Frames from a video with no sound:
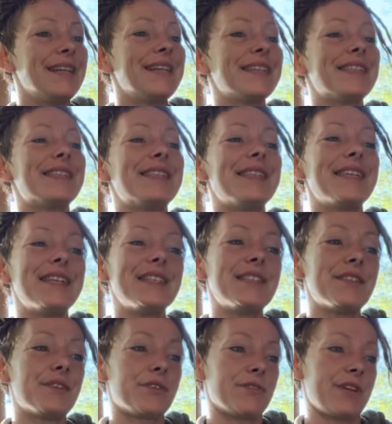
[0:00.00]
It sees
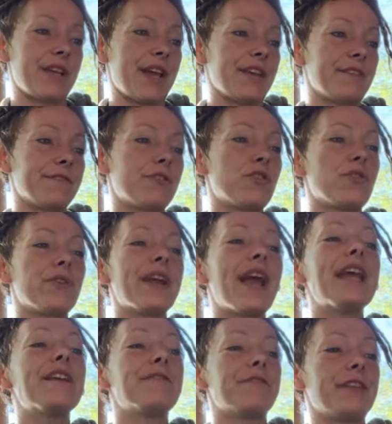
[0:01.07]
the creative
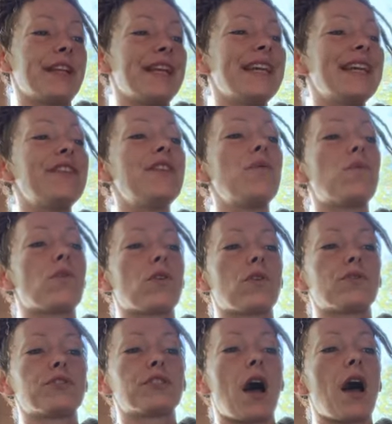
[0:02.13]
creatively in the world's